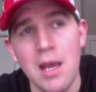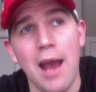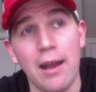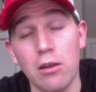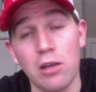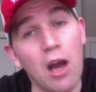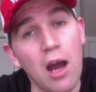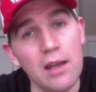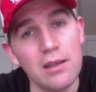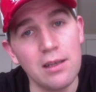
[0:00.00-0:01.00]
Another
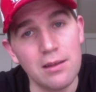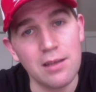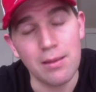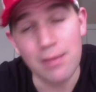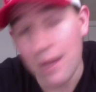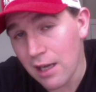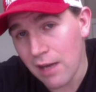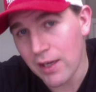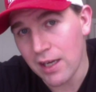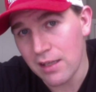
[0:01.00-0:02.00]
con to think
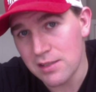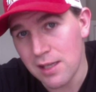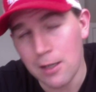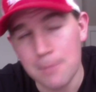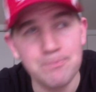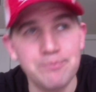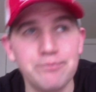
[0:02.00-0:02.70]
of and consider